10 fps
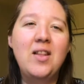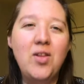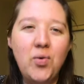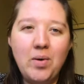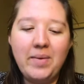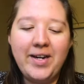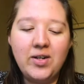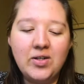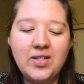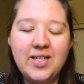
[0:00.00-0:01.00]
little
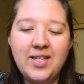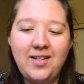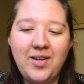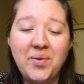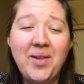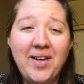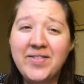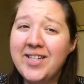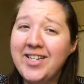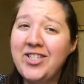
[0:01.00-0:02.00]
reminders that, you know,
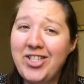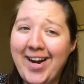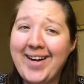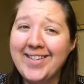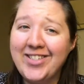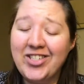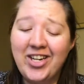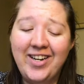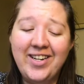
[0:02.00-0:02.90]
life's gonna change.